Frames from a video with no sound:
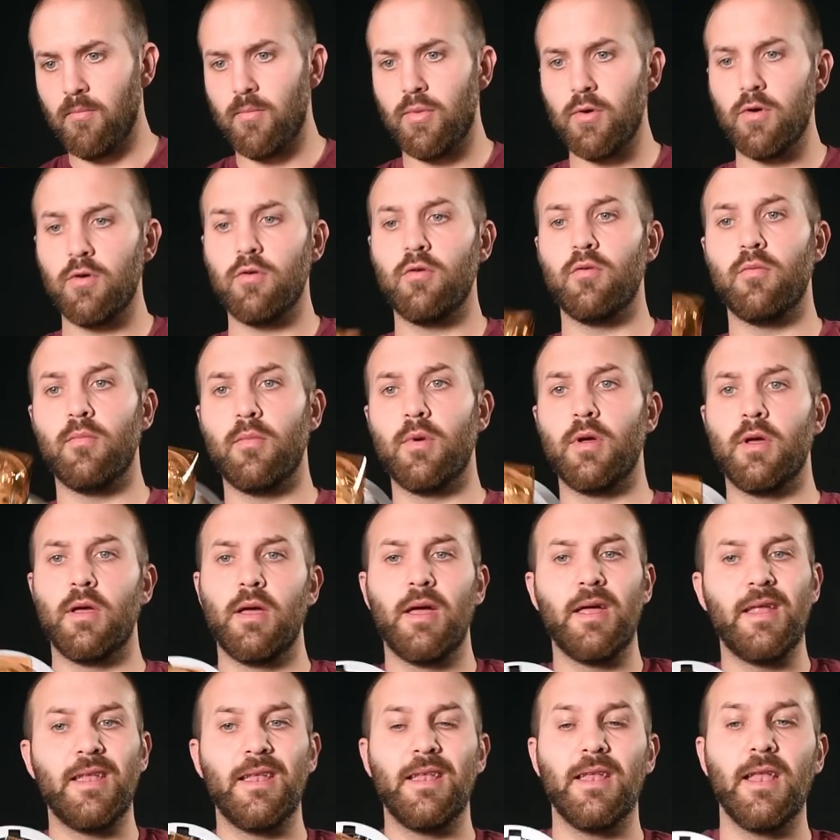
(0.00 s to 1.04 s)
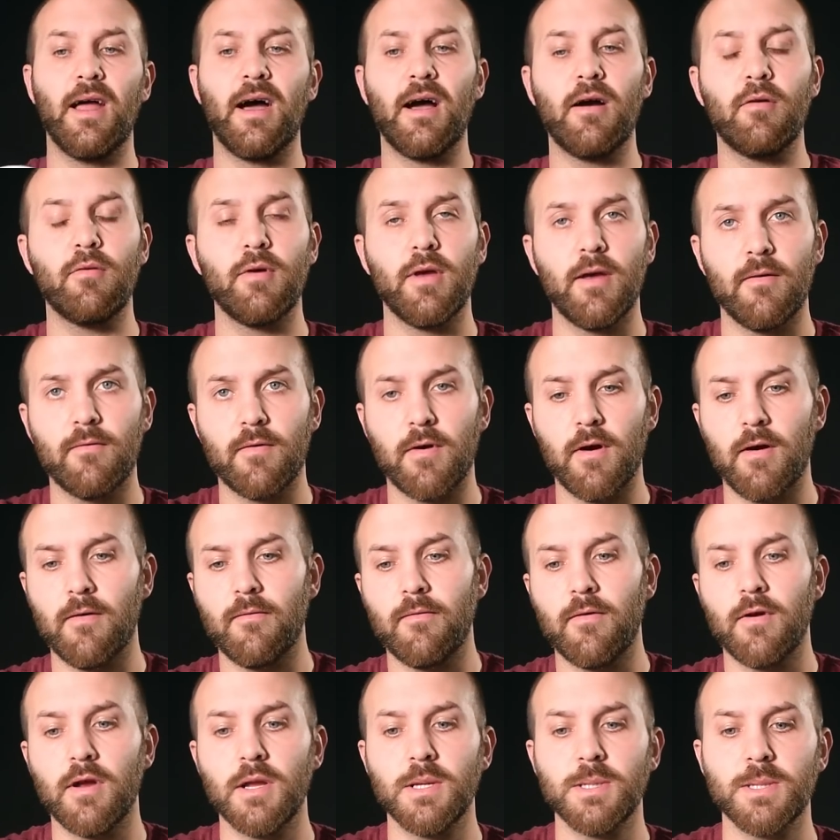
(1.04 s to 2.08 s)
boom. Now we have
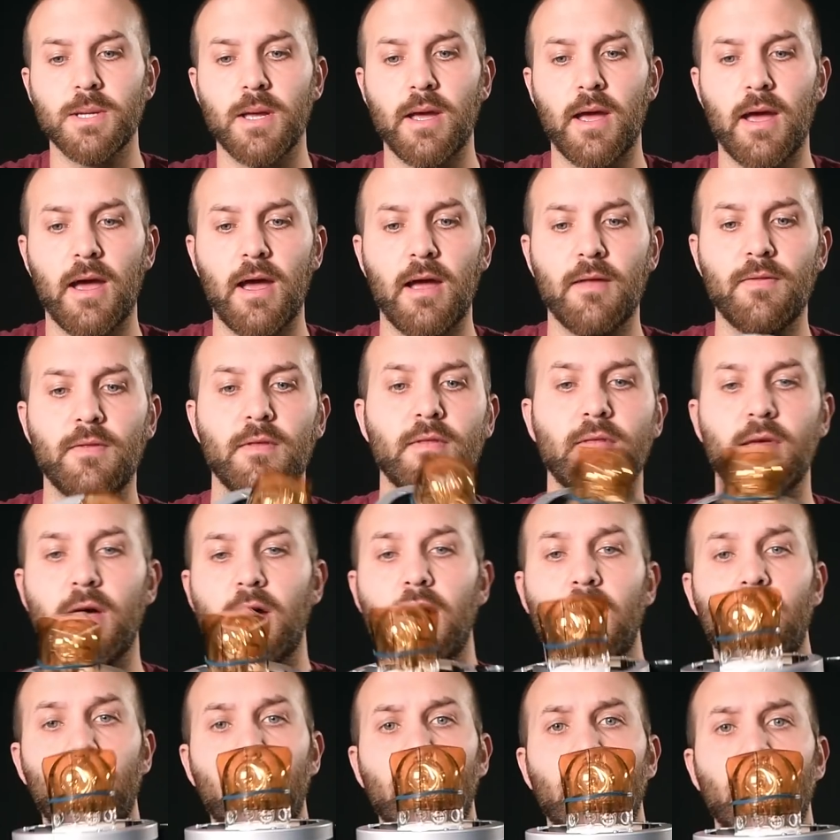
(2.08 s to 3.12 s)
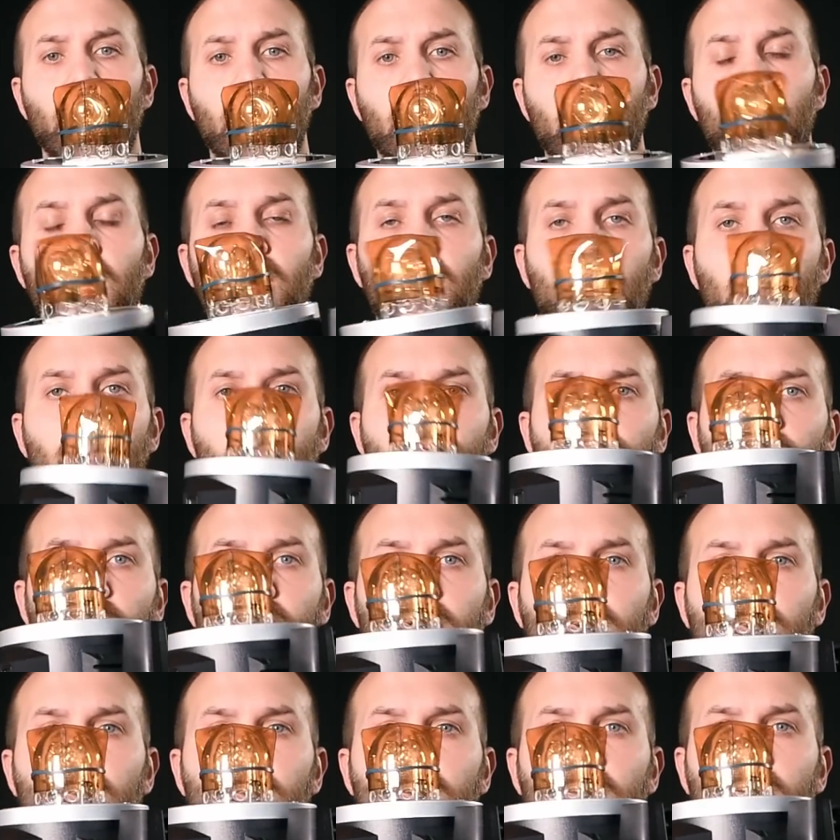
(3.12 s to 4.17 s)
coverage at the top as
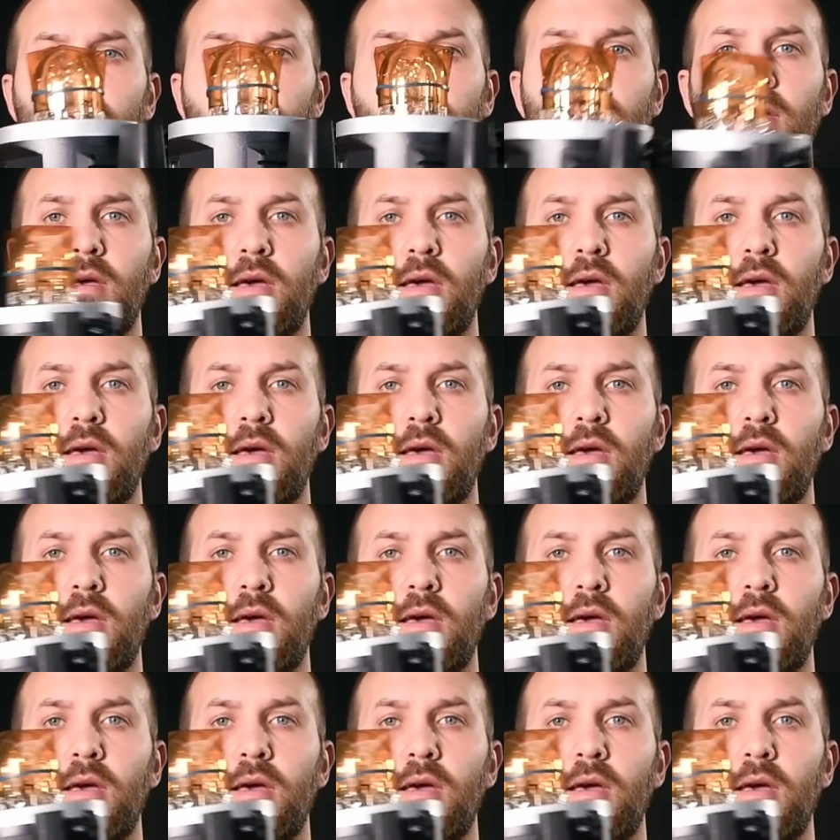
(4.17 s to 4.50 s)
well